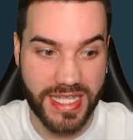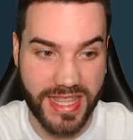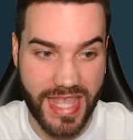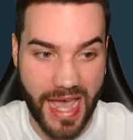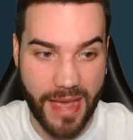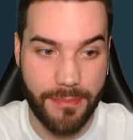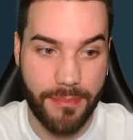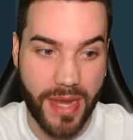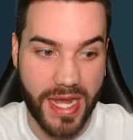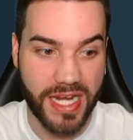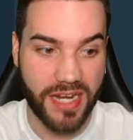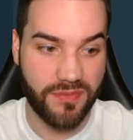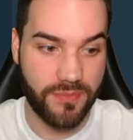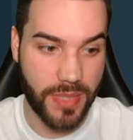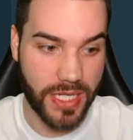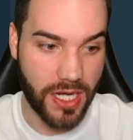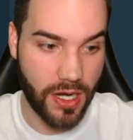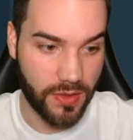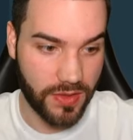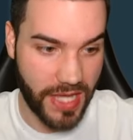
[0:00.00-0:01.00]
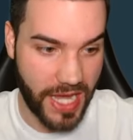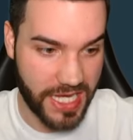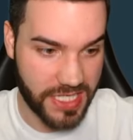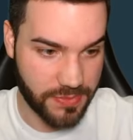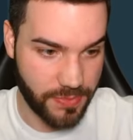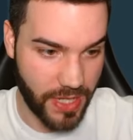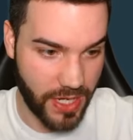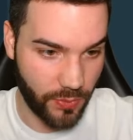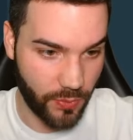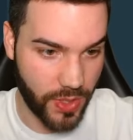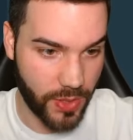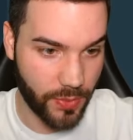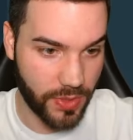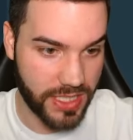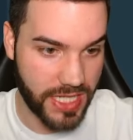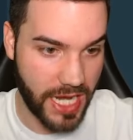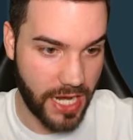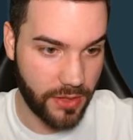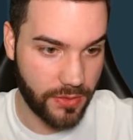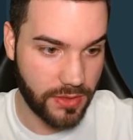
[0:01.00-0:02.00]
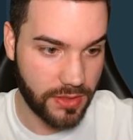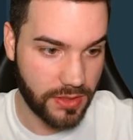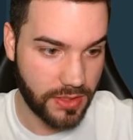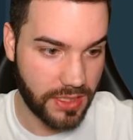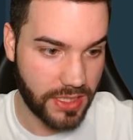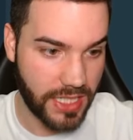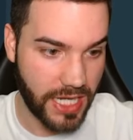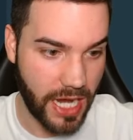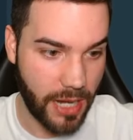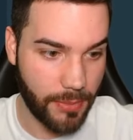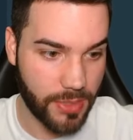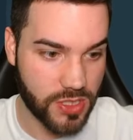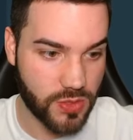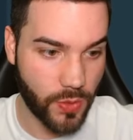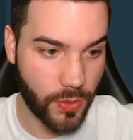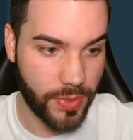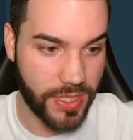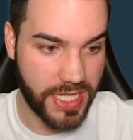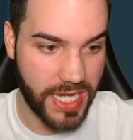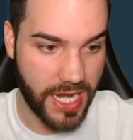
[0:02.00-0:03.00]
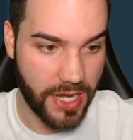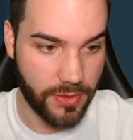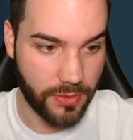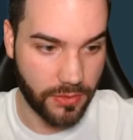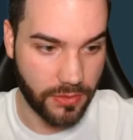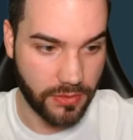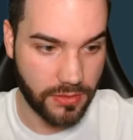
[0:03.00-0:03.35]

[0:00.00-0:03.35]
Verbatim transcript: that might have been our last bet. We were down. How much were we down?